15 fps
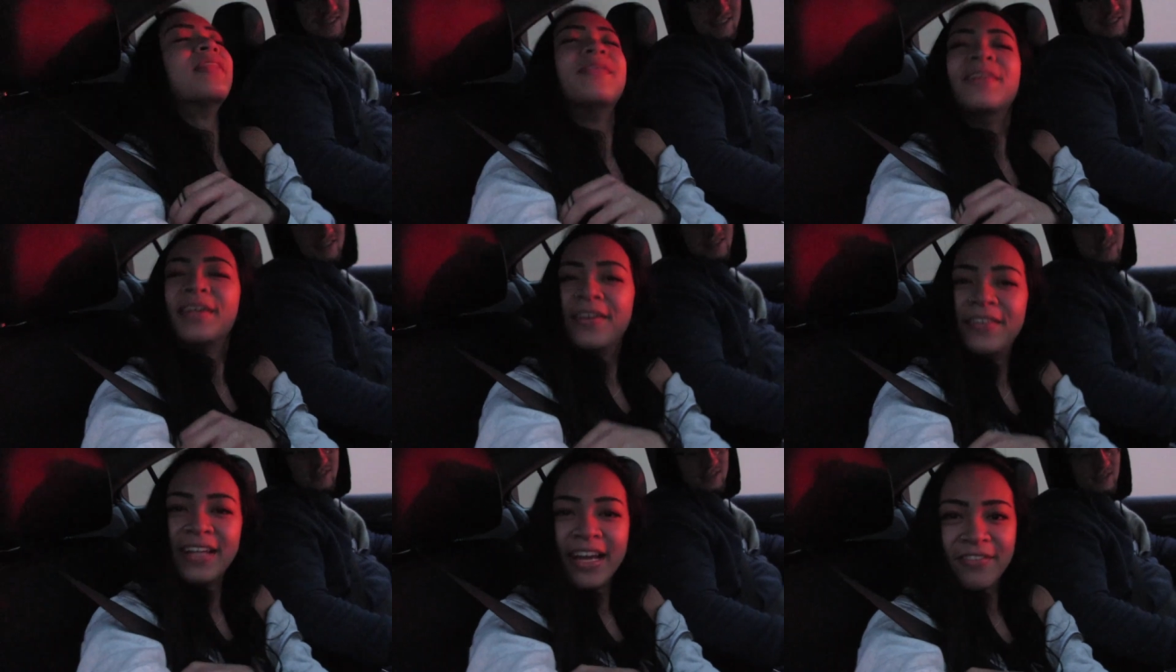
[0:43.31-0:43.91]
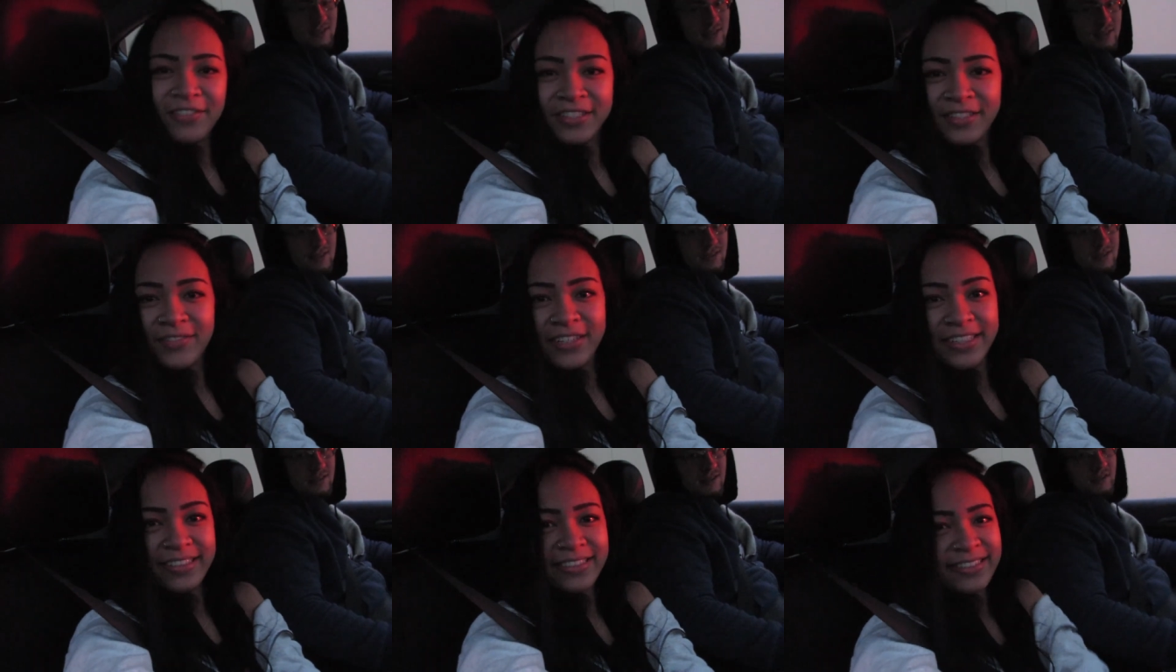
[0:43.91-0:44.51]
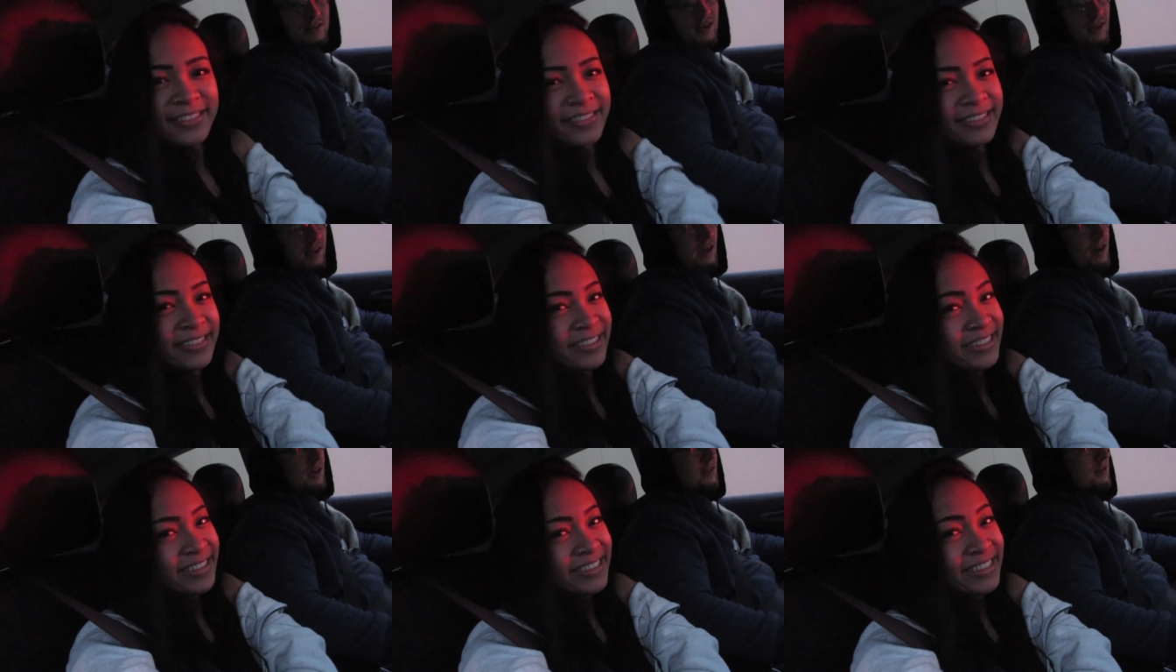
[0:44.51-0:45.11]
We're going to Evansville. Gang
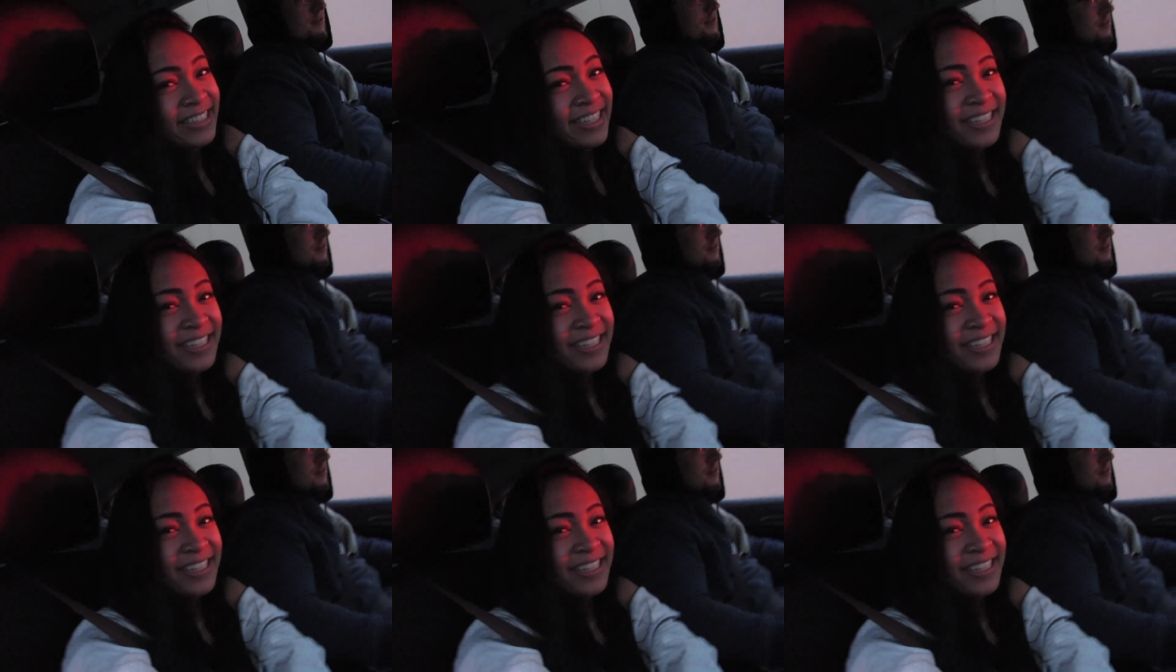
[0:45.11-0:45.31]
gang.